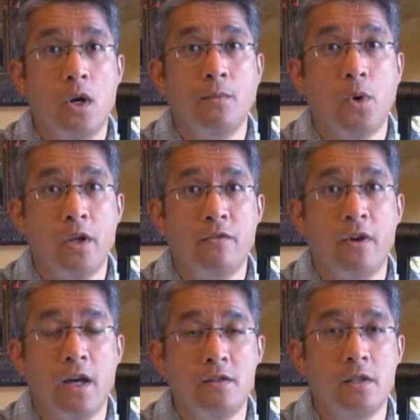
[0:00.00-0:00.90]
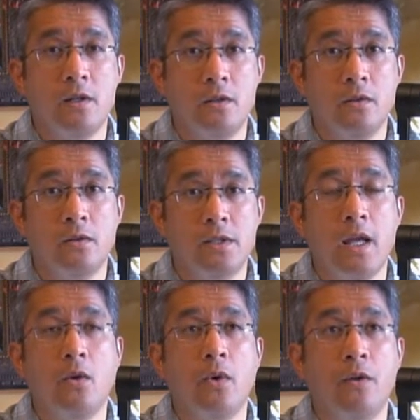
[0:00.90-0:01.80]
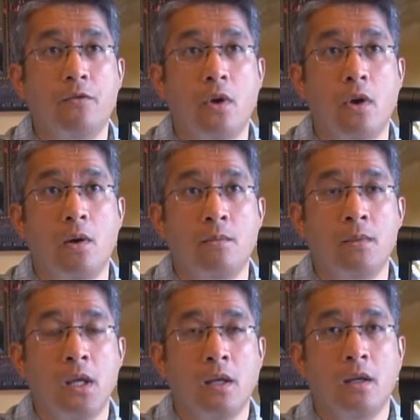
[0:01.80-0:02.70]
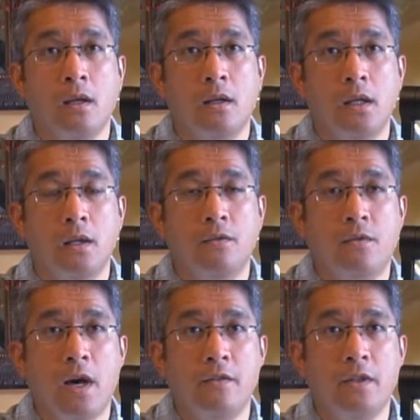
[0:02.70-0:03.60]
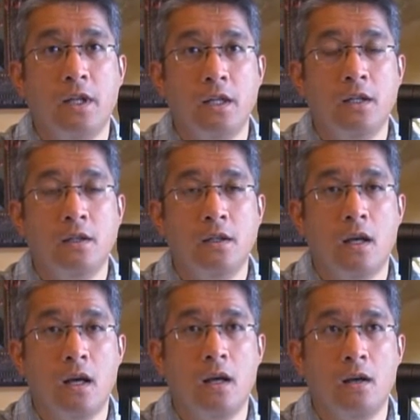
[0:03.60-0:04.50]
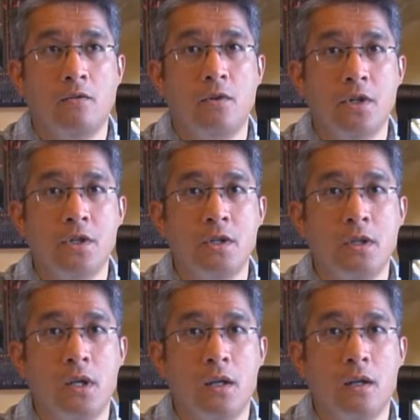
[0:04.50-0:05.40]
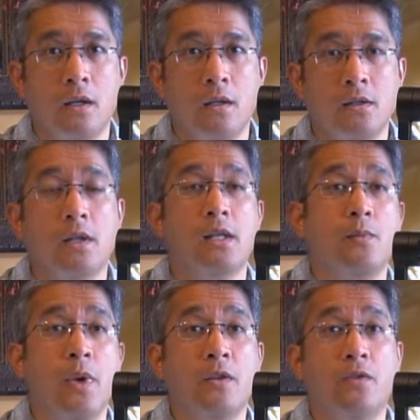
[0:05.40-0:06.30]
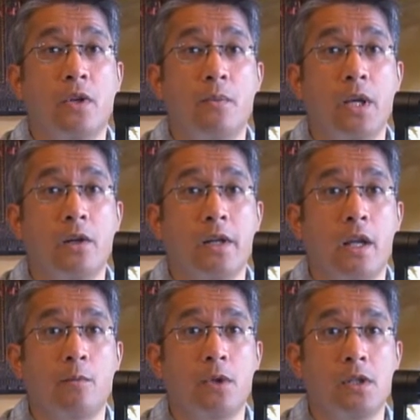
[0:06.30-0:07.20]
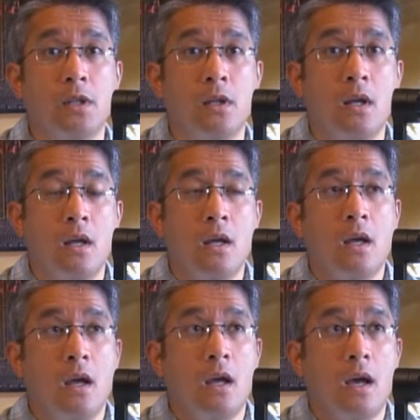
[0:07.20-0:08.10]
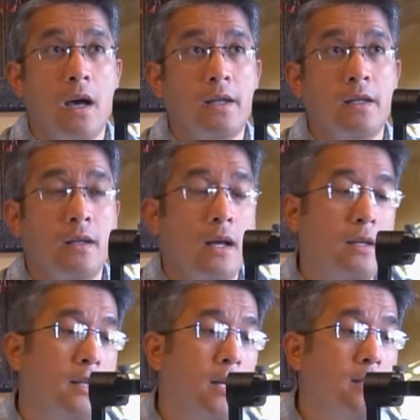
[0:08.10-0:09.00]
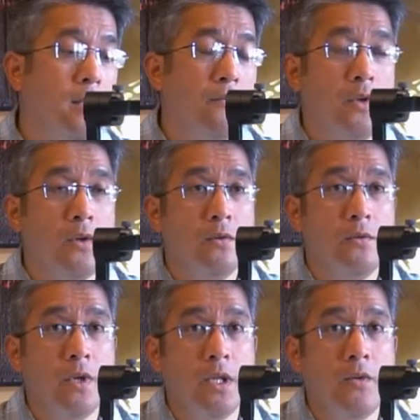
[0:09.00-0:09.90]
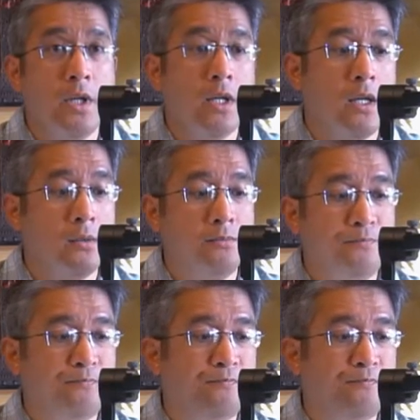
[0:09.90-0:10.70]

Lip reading: 1.5.0. Stay away from the 5D version. So that's meant for the bigger cameras. I guess if you really wanna,